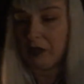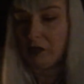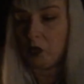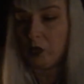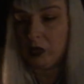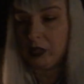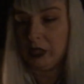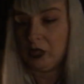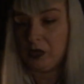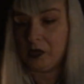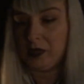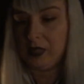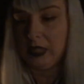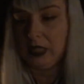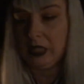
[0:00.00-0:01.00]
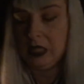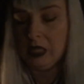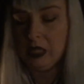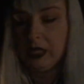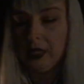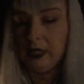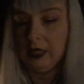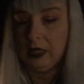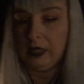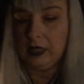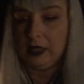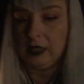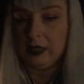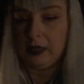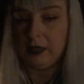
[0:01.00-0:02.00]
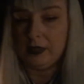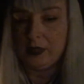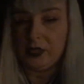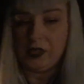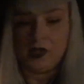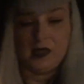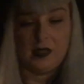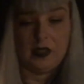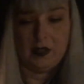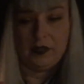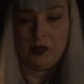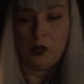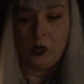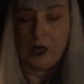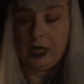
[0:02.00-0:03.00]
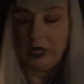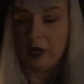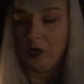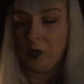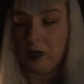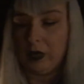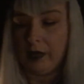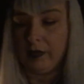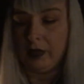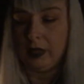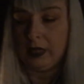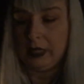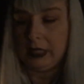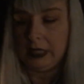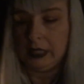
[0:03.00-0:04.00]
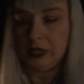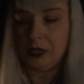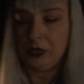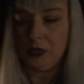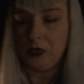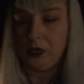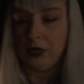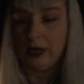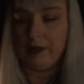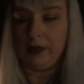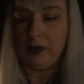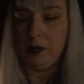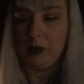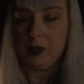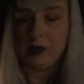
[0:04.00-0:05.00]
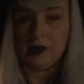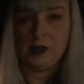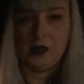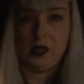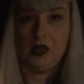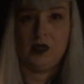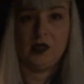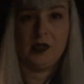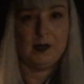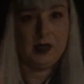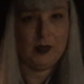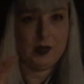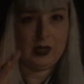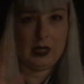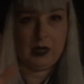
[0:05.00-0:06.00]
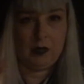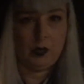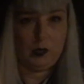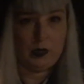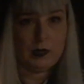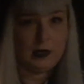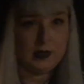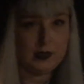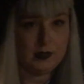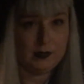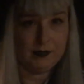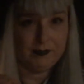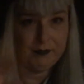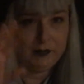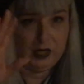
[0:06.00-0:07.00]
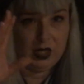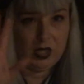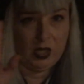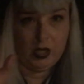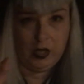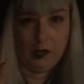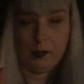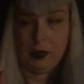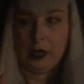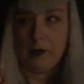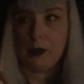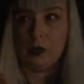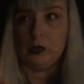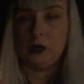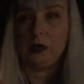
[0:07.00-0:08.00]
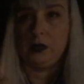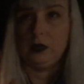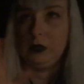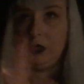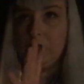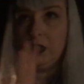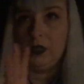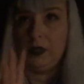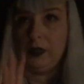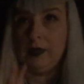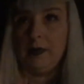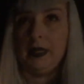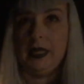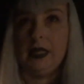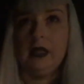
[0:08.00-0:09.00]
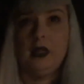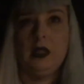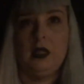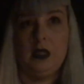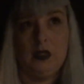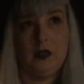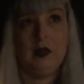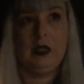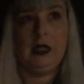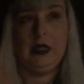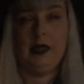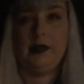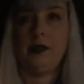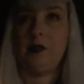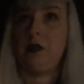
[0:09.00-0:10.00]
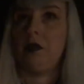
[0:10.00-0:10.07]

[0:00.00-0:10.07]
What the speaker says: if you want to go see, just of the wing or whatever. I didn't get too graphic because, you know, sometimes animal parts irk people, and, you know, and I'm like, okay, this